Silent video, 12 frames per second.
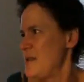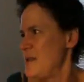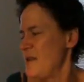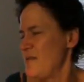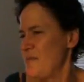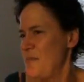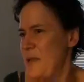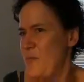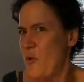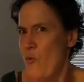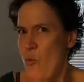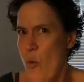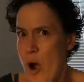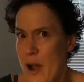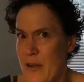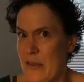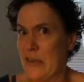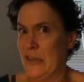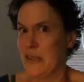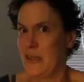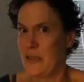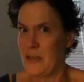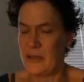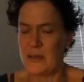giving people water.
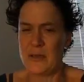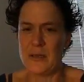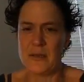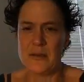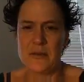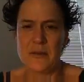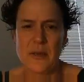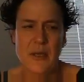So